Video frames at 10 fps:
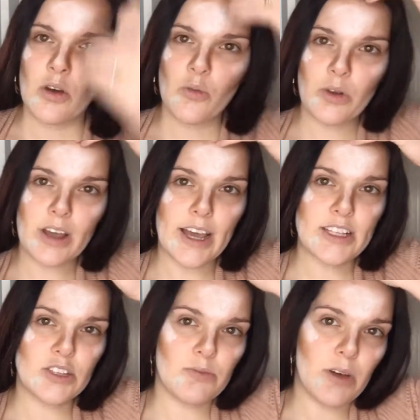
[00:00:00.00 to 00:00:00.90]
When I
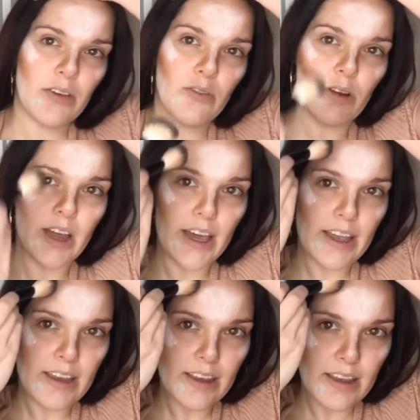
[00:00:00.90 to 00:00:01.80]
do my
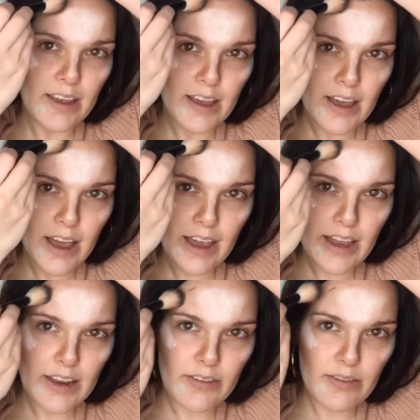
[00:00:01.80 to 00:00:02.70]
forehead, I
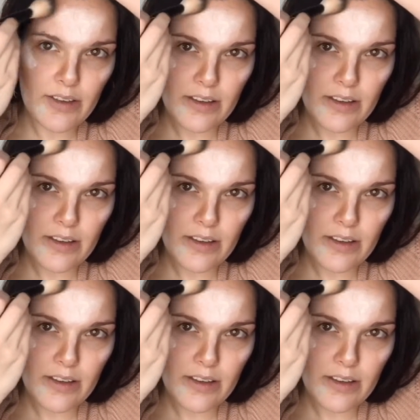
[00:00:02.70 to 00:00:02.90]
kind of